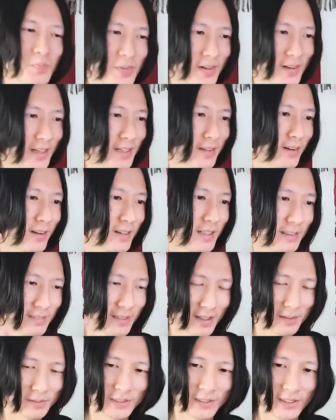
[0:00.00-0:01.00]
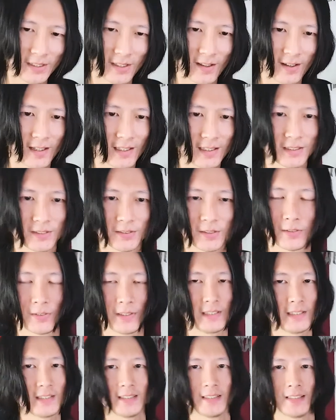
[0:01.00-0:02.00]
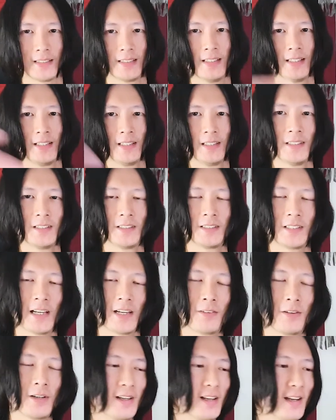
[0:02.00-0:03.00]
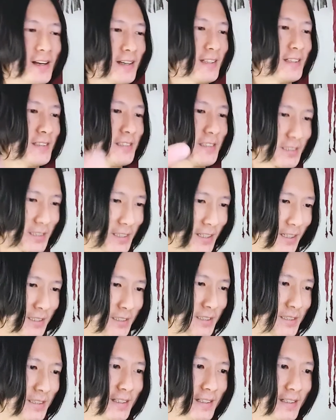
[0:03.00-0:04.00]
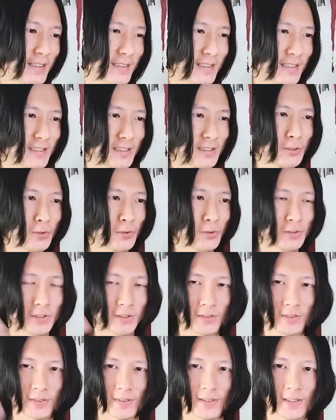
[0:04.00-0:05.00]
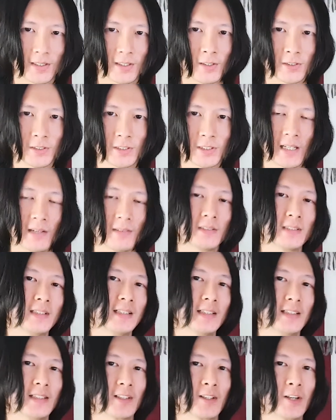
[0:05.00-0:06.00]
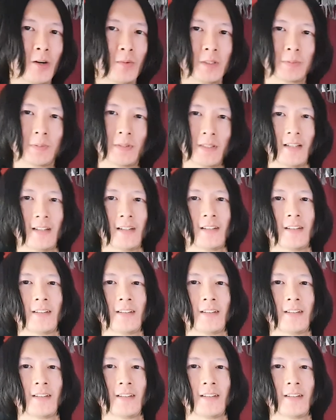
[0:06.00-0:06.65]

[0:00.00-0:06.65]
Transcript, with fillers: But anyway, I'll leave that up to you guys. Feel free to say what you like and discuss this sort of concept in the comments below.